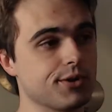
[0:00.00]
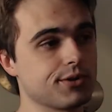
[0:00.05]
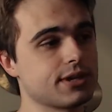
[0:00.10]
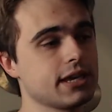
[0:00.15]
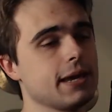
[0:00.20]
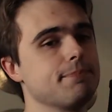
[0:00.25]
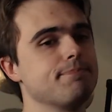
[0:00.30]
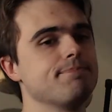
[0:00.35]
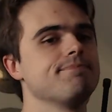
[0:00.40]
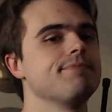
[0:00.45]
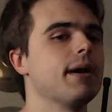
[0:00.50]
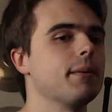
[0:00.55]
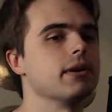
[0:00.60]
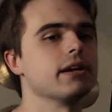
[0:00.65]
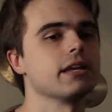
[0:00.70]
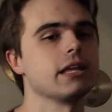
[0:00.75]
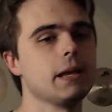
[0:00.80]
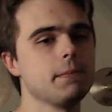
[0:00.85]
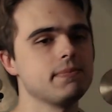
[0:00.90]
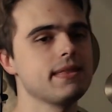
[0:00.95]
Okay, I'm going
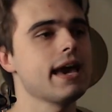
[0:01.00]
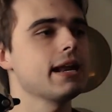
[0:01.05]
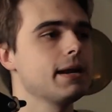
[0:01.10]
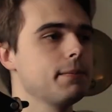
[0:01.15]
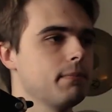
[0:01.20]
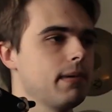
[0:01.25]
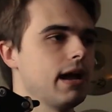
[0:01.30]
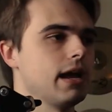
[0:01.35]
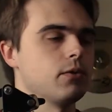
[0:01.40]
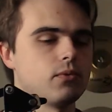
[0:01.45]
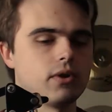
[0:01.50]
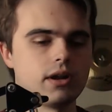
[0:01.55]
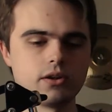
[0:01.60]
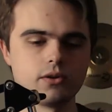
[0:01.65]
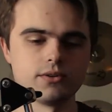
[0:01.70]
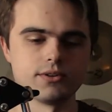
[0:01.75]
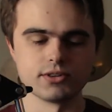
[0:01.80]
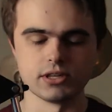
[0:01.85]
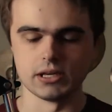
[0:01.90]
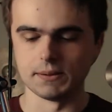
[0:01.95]
to keep that in mind when I go
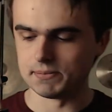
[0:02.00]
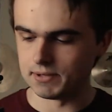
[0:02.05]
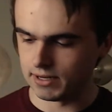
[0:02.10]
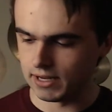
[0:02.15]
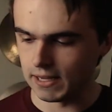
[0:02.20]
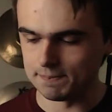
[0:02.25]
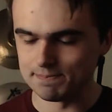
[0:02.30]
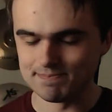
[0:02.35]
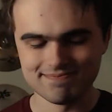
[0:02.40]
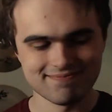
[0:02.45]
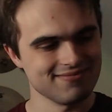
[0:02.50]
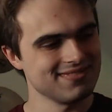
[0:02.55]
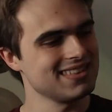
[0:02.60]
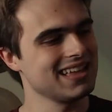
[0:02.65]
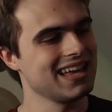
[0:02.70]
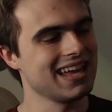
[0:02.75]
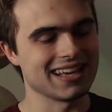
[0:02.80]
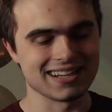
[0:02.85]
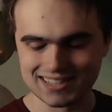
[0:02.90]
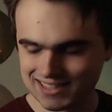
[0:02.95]
to sleep tonight.
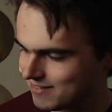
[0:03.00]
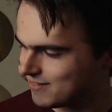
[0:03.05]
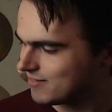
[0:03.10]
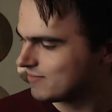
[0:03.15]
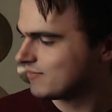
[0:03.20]
Thanks.